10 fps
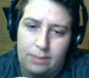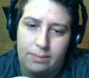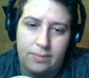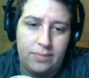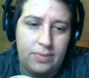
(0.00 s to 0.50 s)
him.
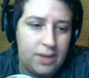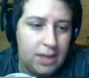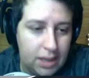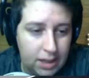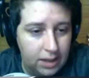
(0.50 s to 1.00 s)

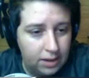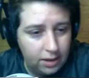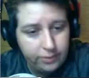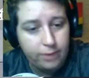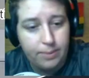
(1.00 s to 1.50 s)

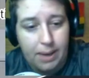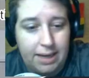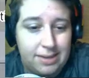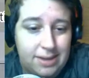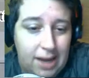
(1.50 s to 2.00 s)
You fell
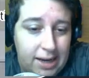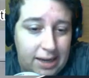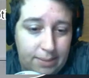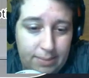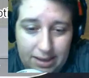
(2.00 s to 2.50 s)
behind,
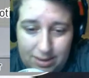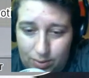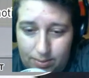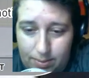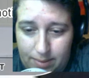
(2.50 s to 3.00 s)
siding up next to
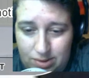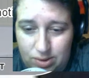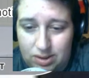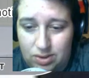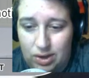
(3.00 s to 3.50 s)
him and
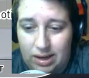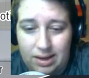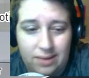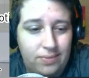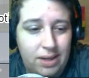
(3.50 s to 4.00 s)
matching his stride.
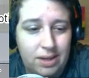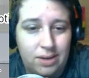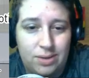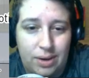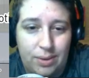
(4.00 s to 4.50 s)
He
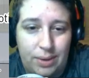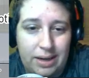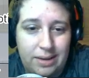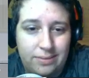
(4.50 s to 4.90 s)
noticed right away.